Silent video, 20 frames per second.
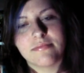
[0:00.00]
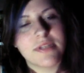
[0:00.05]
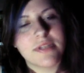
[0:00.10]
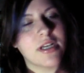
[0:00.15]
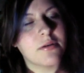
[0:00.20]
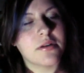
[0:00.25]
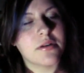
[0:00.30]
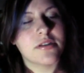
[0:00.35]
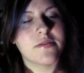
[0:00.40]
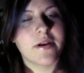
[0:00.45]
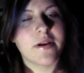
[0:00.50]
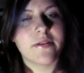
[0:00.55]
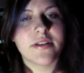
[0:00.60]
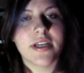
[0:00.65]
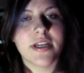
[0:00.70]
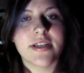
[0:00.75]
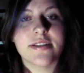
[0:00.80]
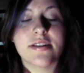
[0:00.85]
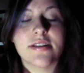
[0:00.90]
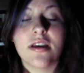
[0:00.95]
I don't want to do
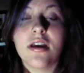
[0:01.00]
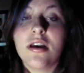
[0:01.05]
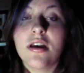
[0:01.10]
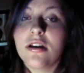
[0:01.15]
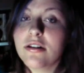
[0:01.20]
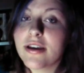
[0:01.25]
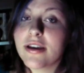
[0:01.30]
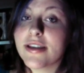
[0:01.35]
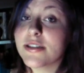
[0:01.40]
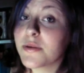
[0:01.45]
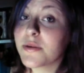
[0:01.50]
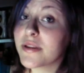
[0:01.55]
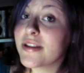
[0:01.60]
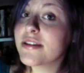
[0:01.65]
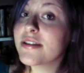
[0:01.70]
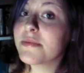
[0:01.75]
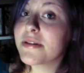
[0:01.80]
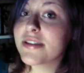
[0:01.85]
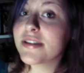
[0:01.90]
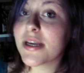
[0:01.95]
outtakes. so I
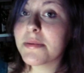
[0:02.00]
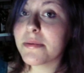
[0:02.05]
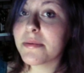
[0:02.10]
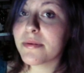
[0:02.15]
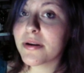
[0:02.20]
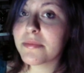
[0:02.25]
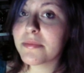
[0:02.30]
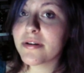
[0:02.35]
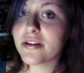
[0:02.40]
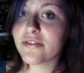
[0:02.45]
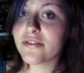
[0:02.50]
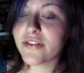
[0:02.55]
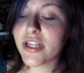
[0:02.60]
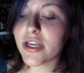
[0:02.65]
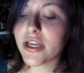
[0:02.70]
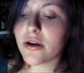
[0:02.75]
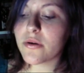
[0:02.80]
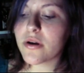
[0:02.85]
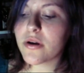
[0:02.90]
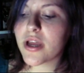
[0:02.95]
think it's about time I put up another
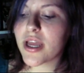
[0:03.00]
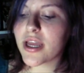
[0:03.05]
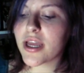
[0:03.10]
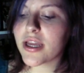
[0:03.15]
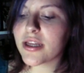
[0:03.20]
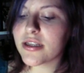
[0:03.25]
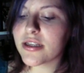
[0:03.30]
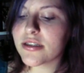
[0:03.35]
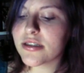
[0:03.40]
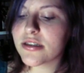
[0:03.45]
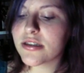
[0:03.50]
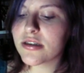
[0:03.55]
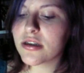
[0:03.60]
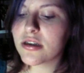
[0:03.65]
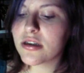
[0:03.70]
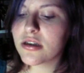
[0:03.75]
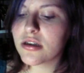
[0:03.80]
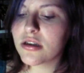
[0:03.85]
video. And...